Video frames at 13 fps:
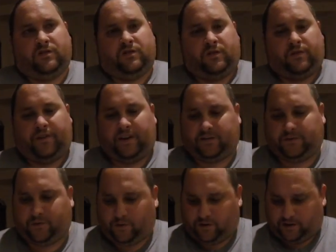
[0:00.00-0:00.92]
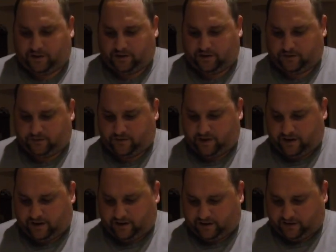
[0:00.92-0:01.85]
do a fast forward in the
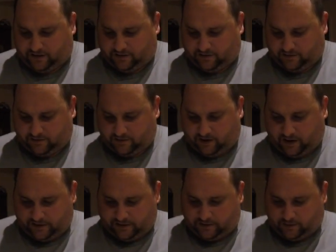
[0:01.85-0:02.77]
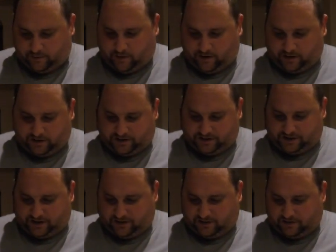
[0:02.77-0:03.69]
editing. I do apologize
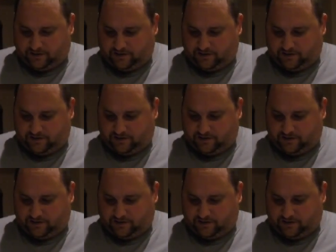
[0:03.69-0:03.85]
again.